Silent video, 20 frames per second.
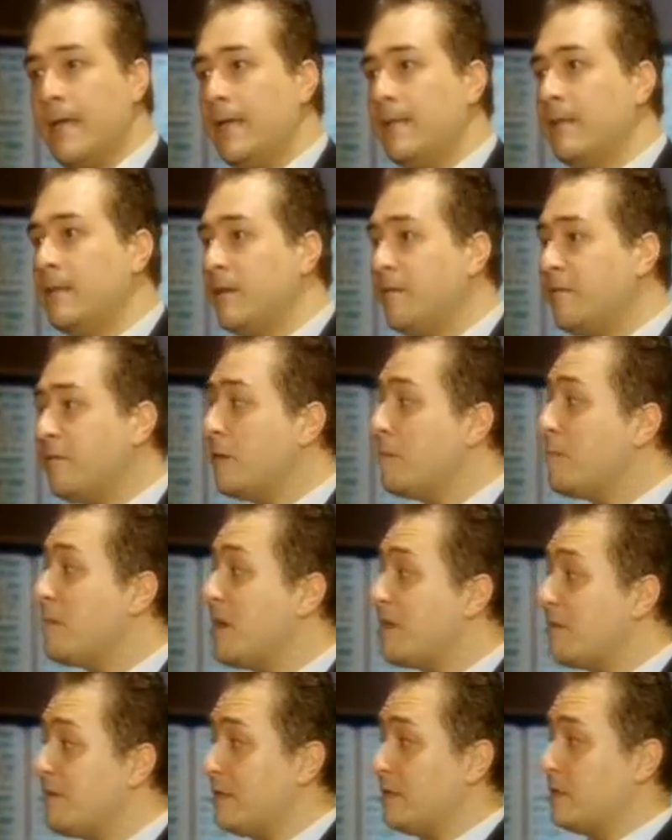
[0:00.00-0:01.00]
In different
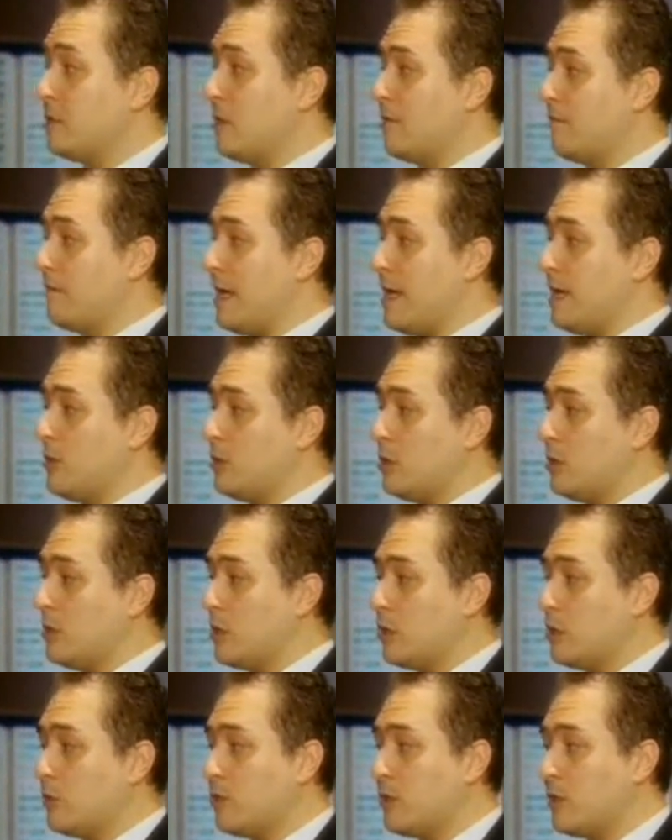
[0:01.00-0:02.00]
periods of the
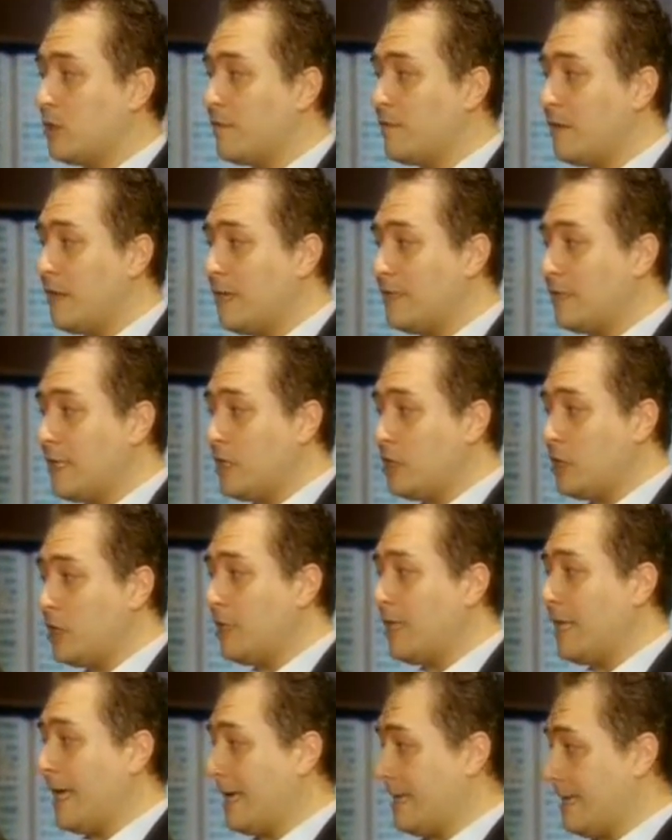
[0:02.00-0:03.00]
ancient Egyptian
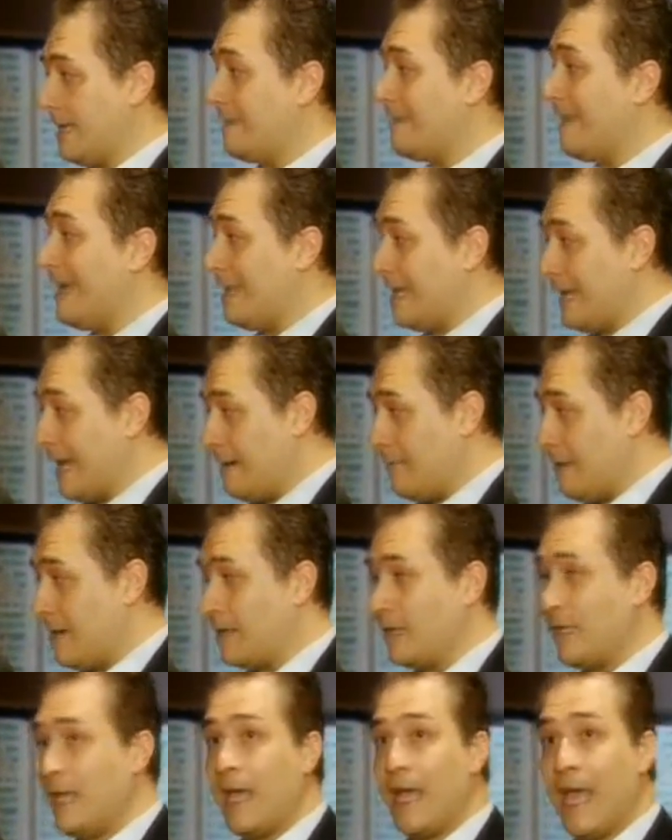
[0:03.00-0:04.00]
civilization, like in Tal
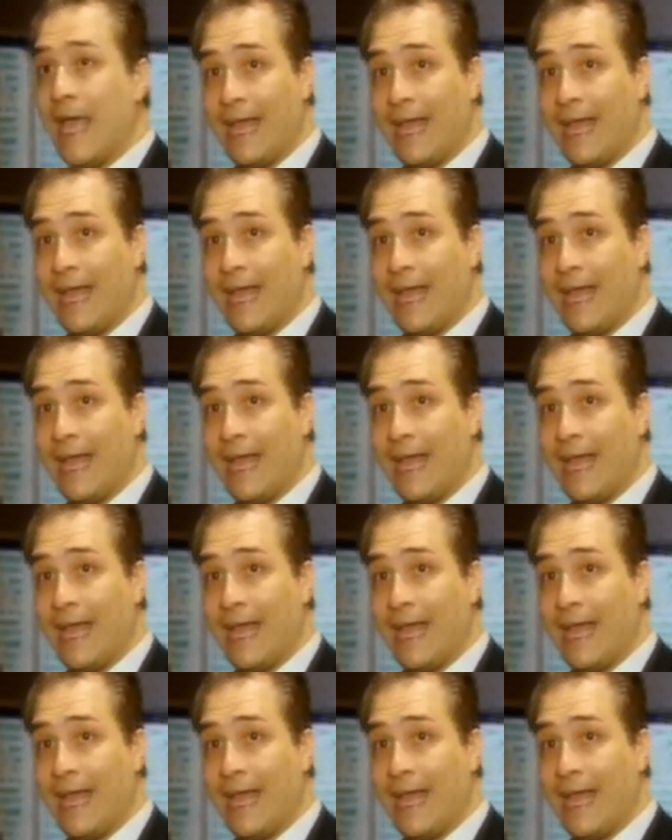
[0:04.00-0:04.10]
el-Amarna,